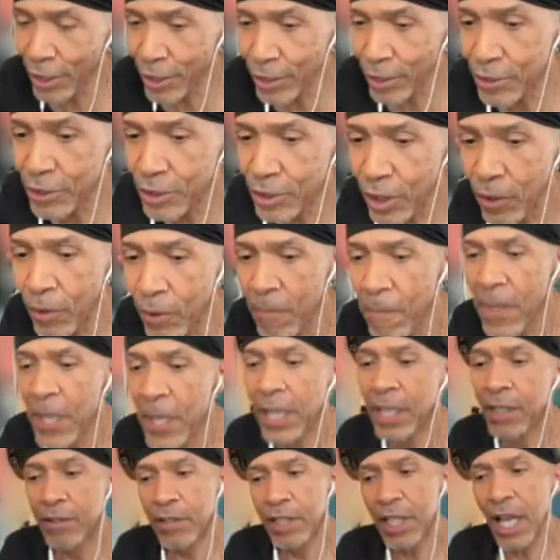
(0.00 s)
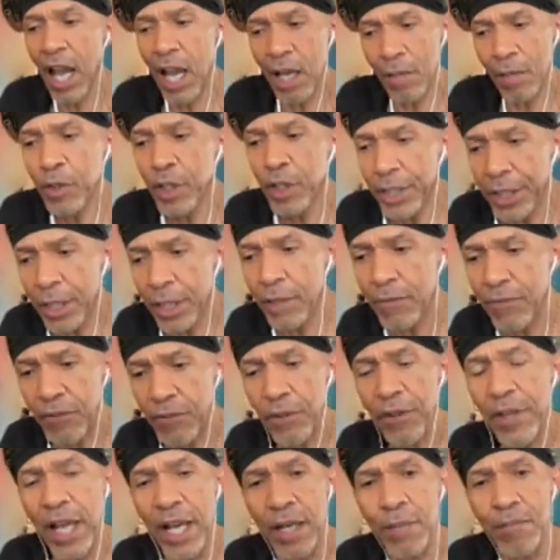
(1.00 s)
So I'm looking for
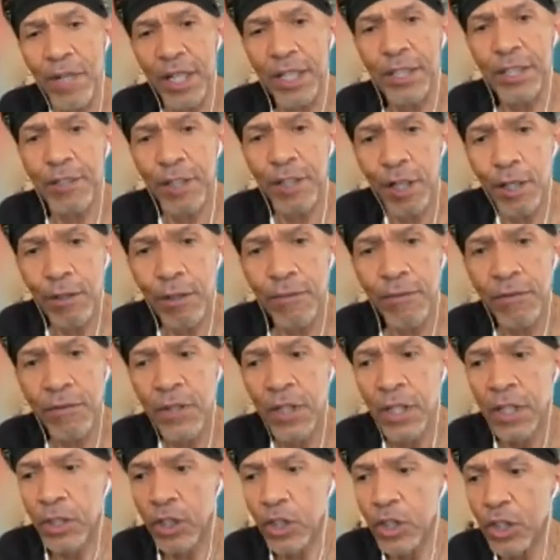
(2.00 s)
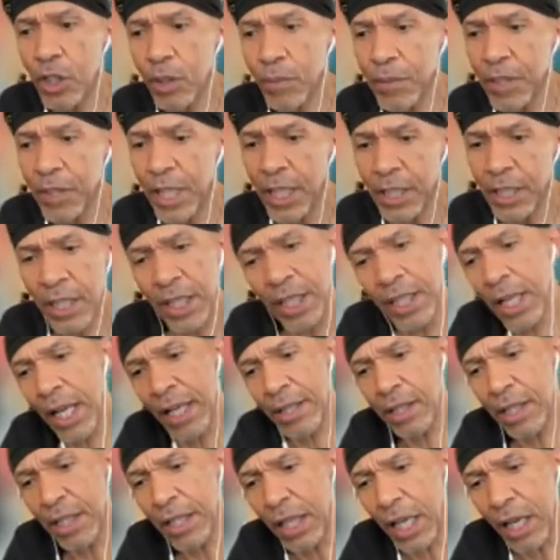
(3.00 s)
that myself. But and I
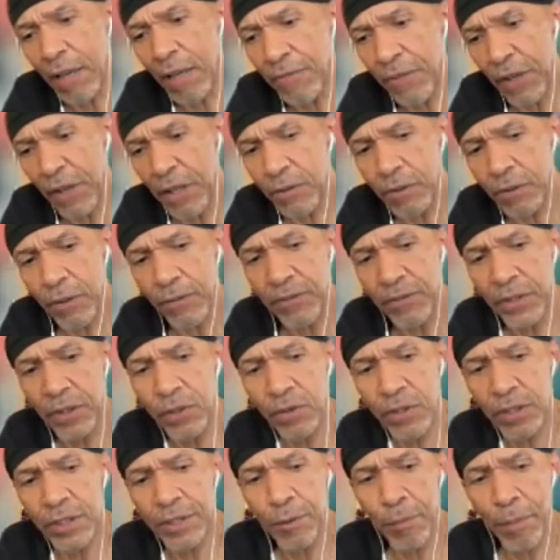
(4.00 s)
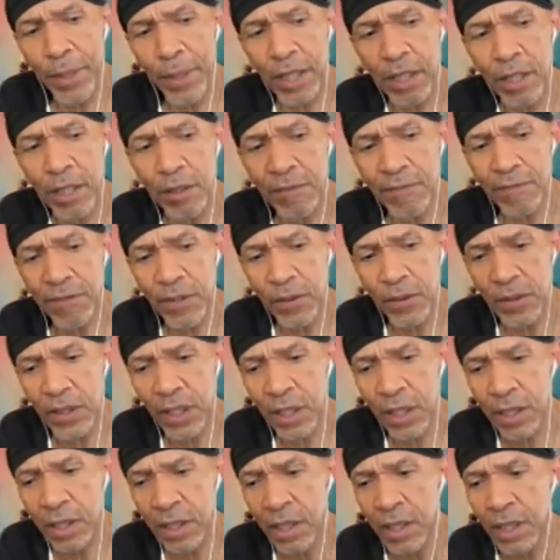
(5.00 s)
think I found a few. There's a band called
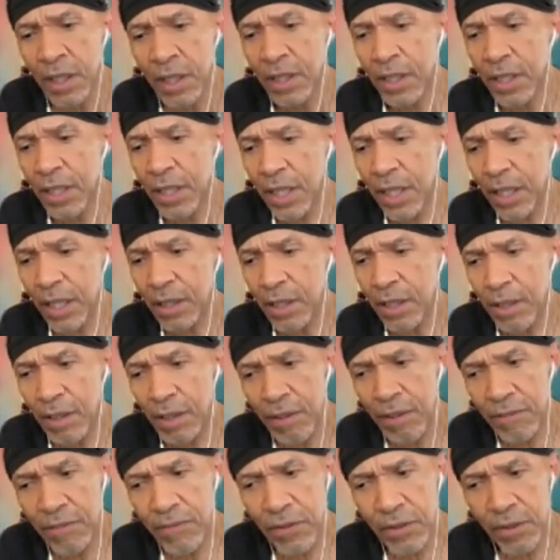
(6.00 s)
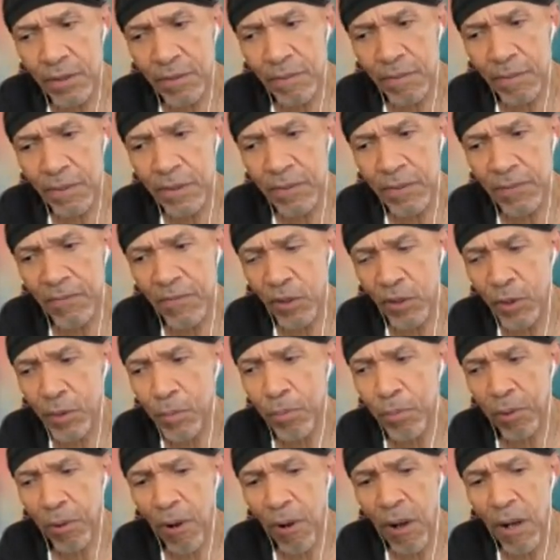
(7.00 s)
Vola that I love. They're very
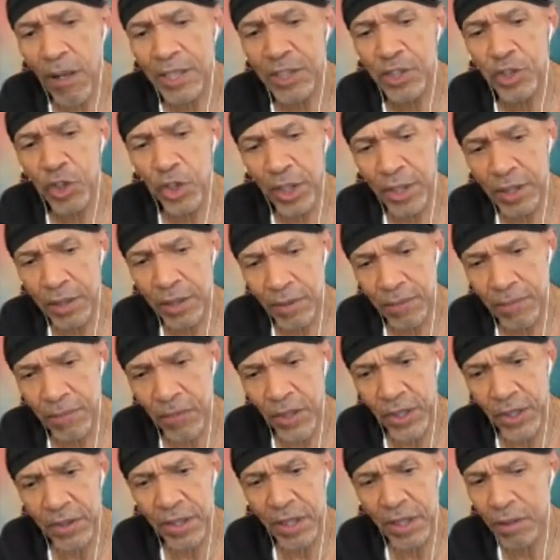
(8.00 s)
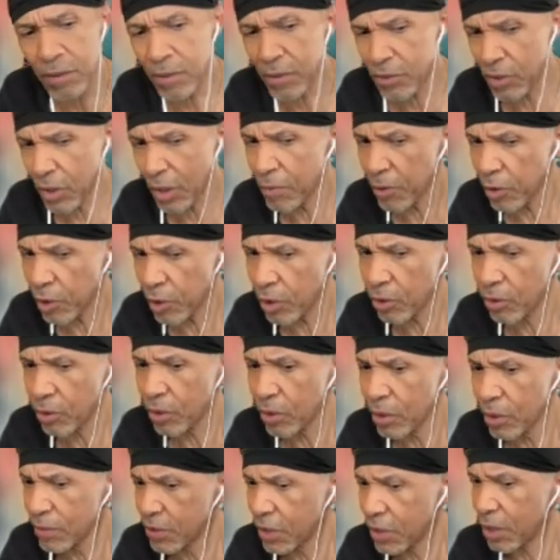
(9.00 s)
prog gent, and some of their
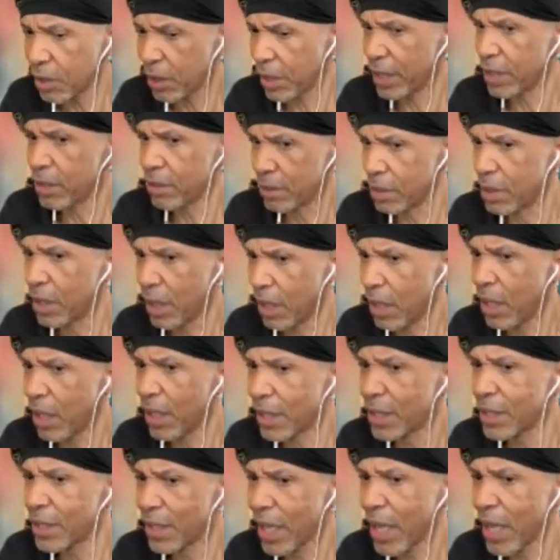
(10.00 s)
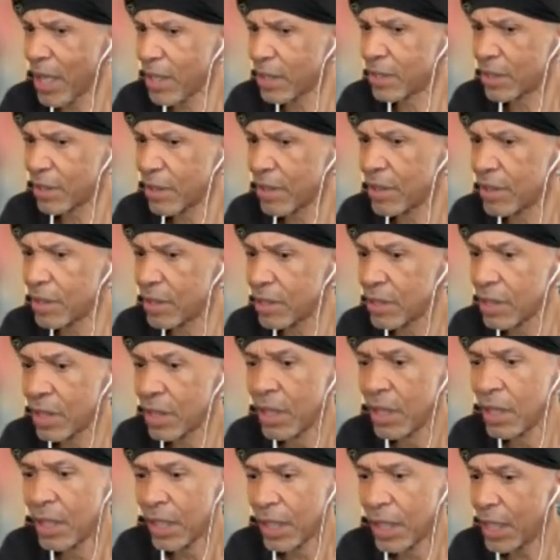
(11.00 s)
grooves are like, yeah, I can dance to this.
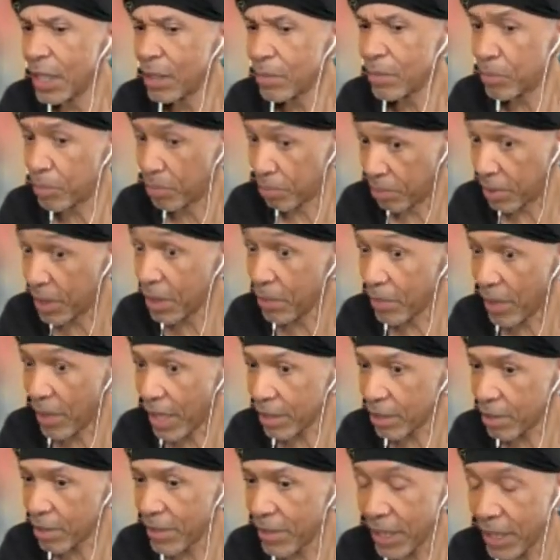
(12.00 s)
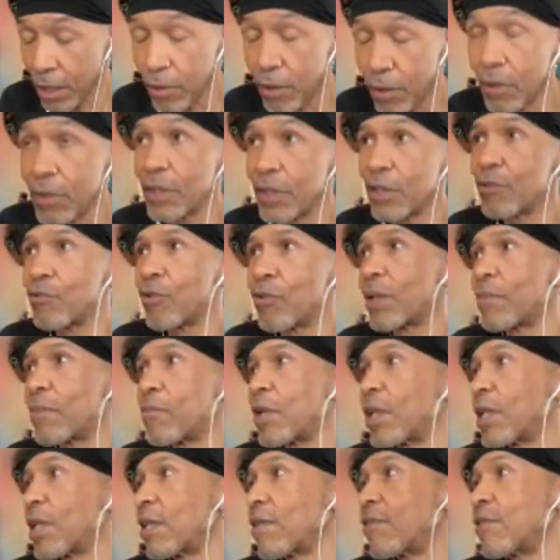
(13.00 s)
And pretty mathematical. Oh, and the drummer,
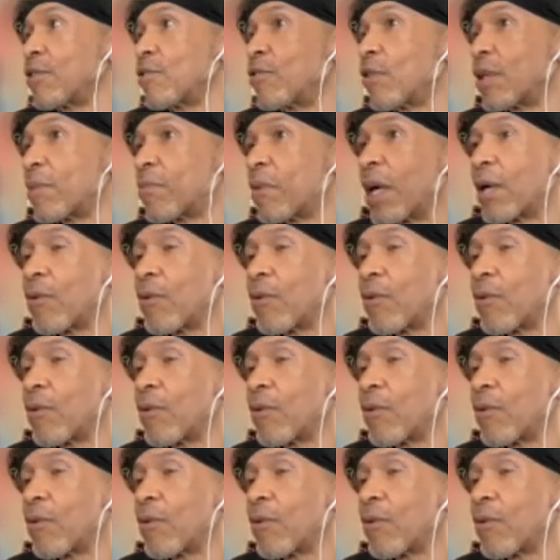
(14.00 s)
I love the drummer.